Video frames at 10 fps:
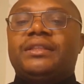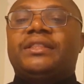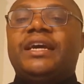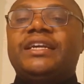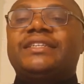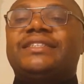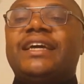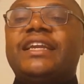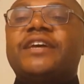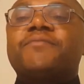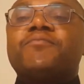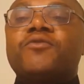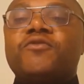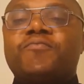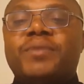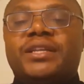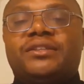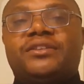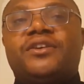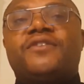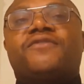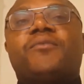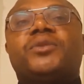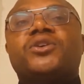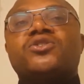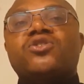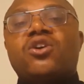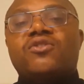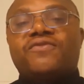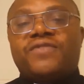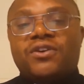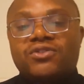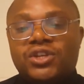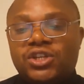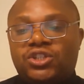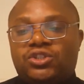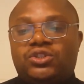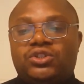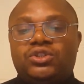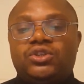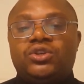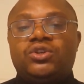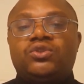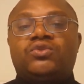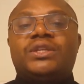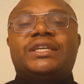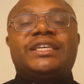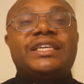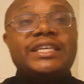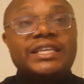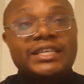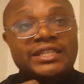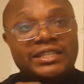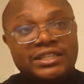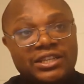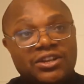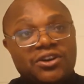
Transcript: There is then a movement from the rock foundation to the keys